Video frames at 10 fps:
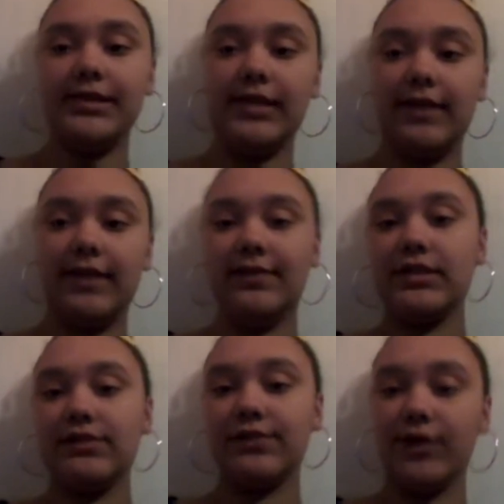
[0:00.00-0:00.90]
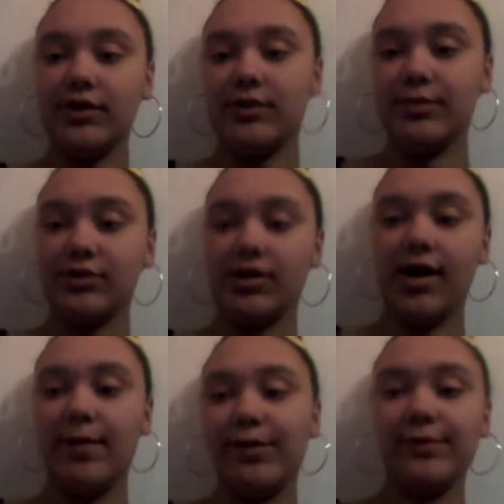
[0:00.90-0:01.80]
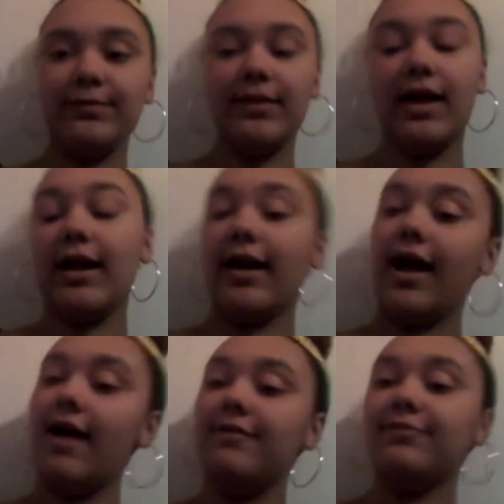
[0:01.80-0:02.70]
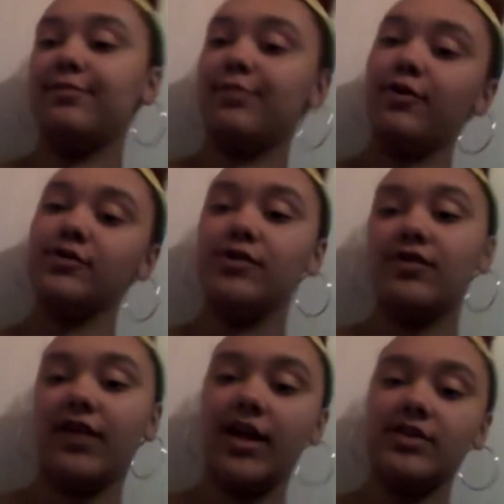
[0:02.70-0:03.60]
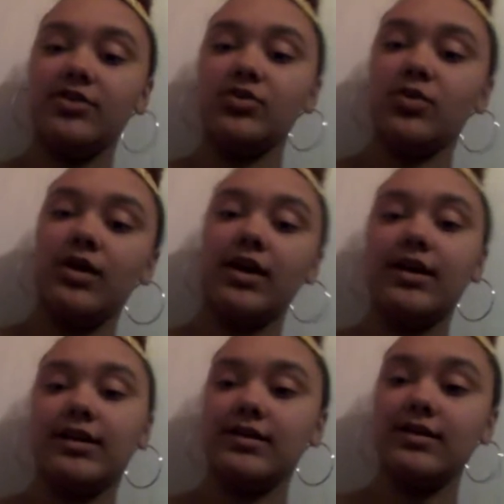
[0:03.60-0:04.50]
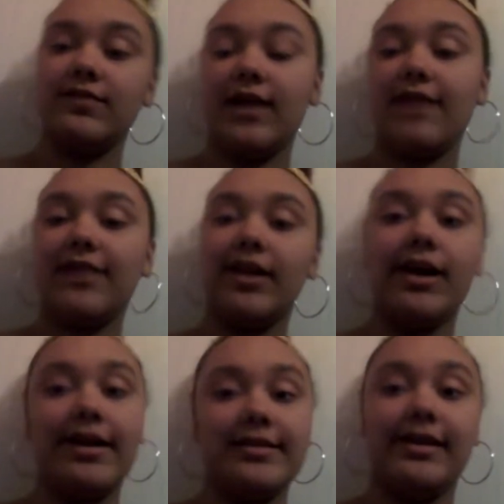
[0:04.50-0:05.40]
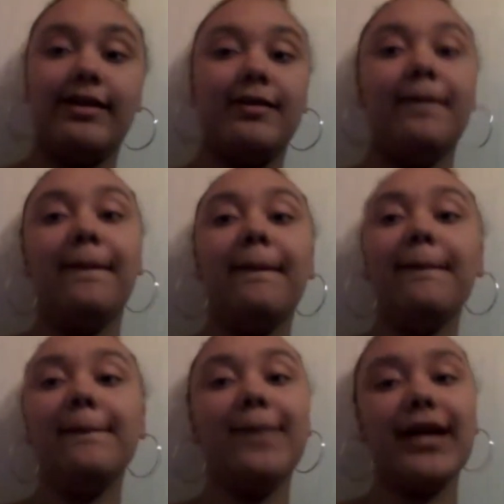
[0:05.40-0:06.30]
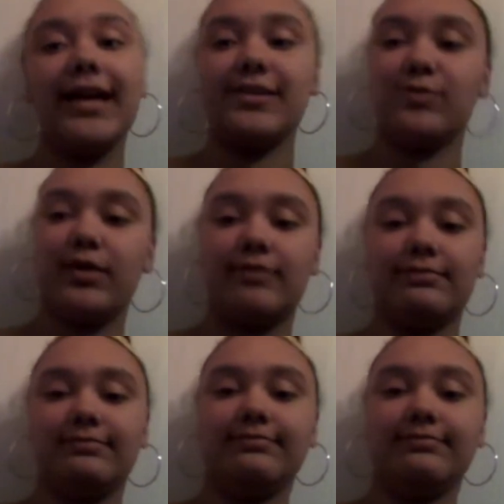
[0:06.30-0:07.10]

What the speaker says: Steven's first subscriber, and I have post notifications on, and he doesn't even have any content. But guess what?